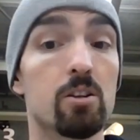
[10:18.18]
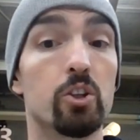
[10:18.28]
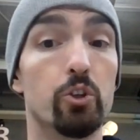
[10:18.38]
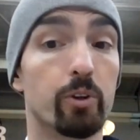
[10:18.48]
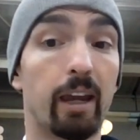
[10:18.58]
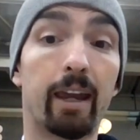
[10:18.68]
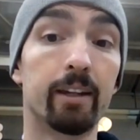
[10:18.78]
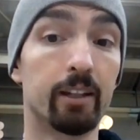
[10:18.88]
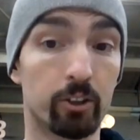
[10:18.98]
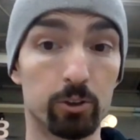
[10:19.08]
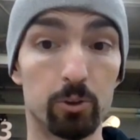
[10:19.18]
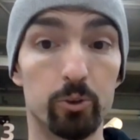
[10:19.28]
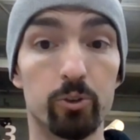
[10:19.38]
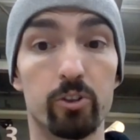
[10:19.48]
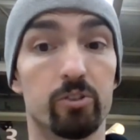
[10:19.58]
You can
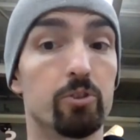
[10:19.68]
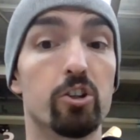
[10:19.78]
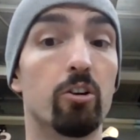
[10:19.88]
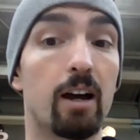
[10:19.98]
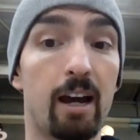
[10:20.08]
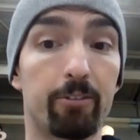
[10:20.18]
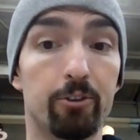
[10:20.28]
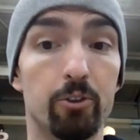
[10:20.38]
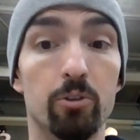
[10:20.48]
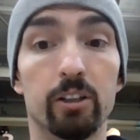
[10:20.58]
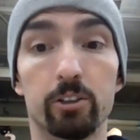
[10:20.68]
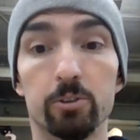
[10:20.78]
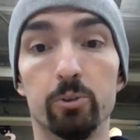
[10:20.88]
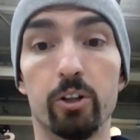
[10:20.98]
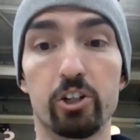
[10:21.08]
include, and you don't have to,
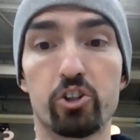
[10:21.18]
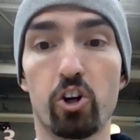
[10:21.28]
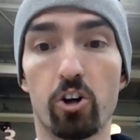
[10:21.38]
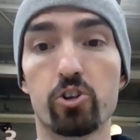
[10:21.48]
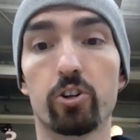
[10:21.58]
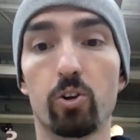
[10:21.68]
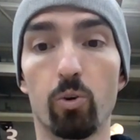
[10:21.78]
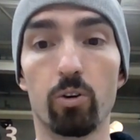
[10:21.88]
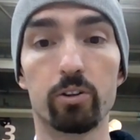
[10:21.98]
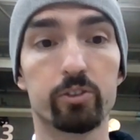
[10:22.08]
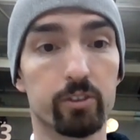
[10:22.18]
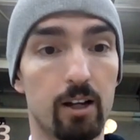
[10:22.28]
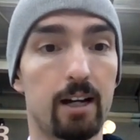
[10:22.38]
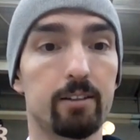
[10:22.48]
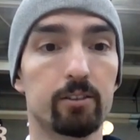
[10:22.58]
include a charger cord
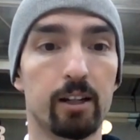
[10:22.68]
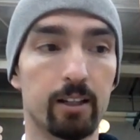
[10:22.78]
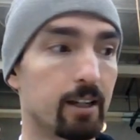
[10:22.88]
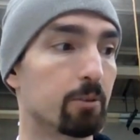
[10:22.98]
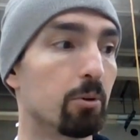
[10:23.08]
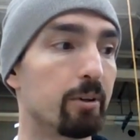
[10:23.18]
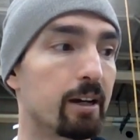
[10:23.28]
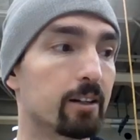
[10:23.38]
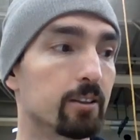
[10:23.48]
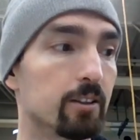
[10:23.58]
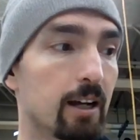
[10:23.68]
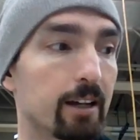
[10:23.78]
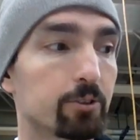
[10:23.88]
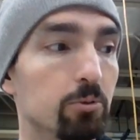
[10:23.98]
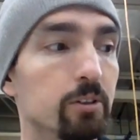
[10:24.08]
slot, kind of like what we had on the
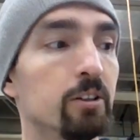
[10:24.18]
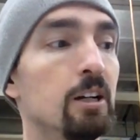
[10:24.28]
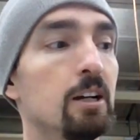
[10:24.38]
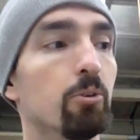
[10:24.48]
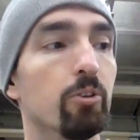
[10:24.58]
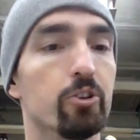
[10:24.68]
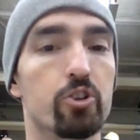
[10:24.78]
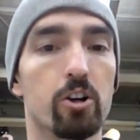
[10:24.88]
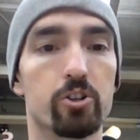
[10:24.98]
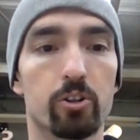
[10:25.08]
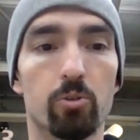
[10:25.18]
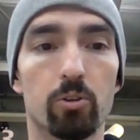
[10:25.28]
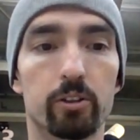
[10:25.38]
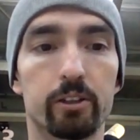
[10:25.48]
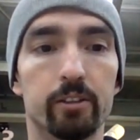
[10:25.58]
last one, where the charger
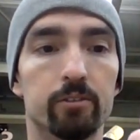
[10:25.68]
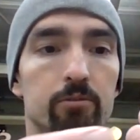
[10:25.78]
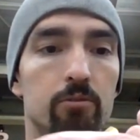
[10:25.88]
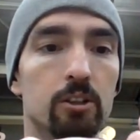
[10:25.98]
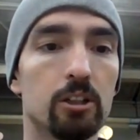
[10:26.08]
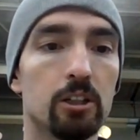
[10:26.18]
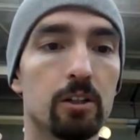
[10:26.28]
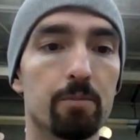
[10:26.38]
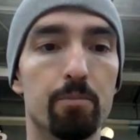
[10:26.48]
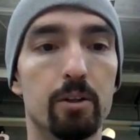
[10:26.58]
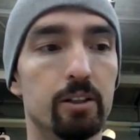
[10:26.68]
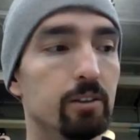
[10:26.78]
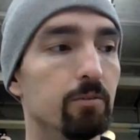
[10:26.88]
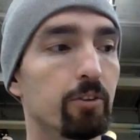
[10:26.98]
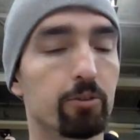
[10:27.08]
cord can be
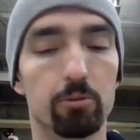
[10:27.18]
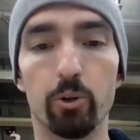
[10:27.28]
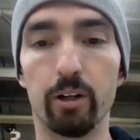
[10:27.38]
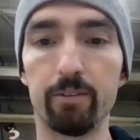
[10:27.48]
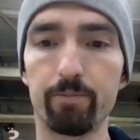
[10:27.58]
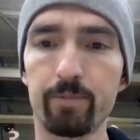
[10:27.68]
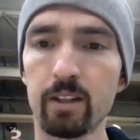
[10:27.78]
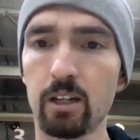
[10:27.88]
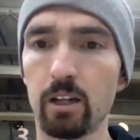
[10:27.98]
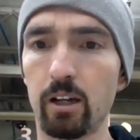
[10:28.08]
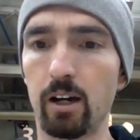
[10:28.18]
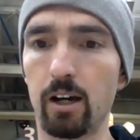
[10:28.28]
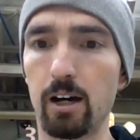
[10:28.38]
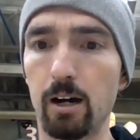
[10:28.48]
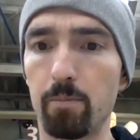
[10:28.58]
through it.
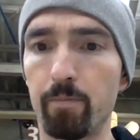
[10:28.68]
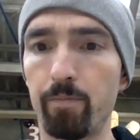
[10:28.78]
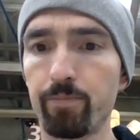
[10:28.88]
A